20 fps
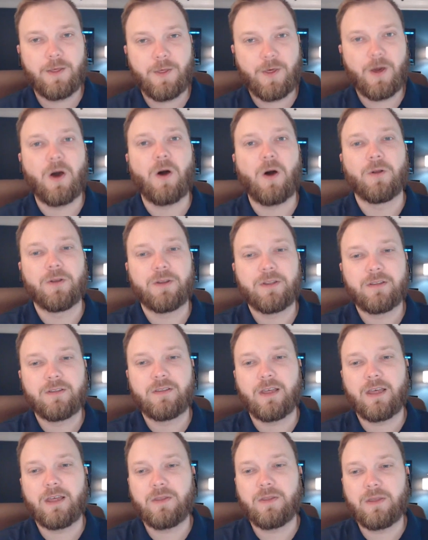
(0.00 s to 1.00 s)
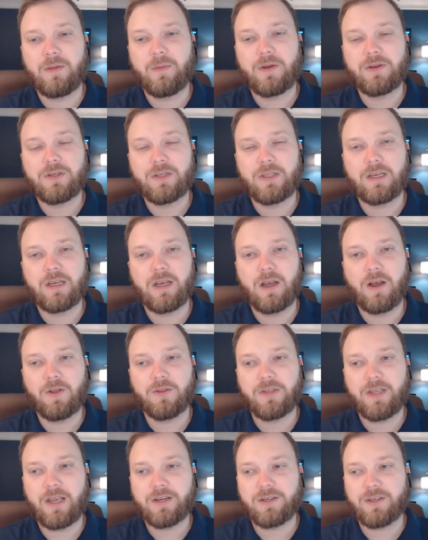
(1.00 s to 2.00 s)
thought, that most of the
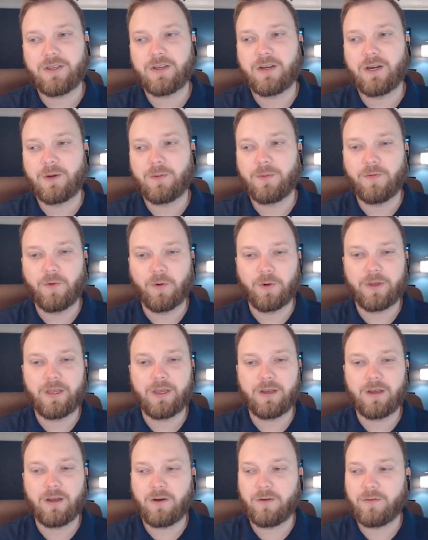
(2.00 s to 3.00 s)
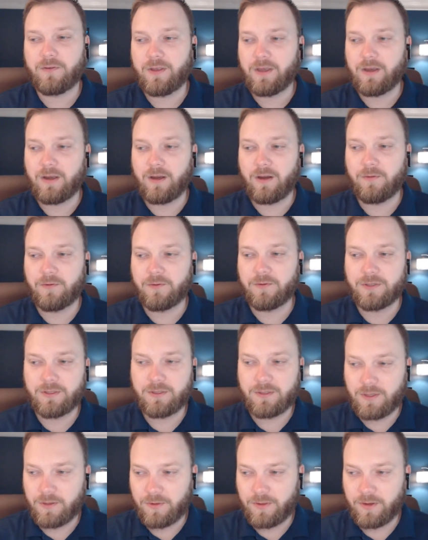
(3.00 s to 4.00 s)
calls actually occurred before kickoff. Kickoff was at
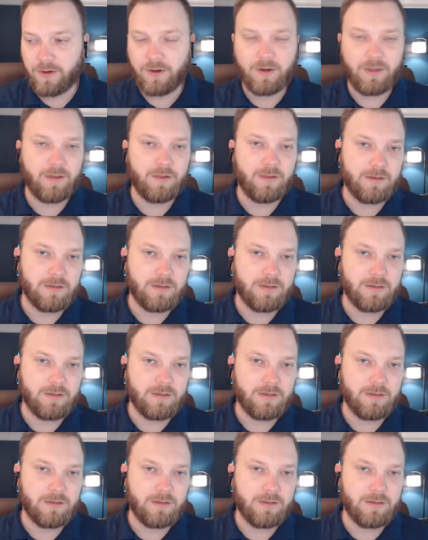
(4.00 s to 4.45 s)
2:30.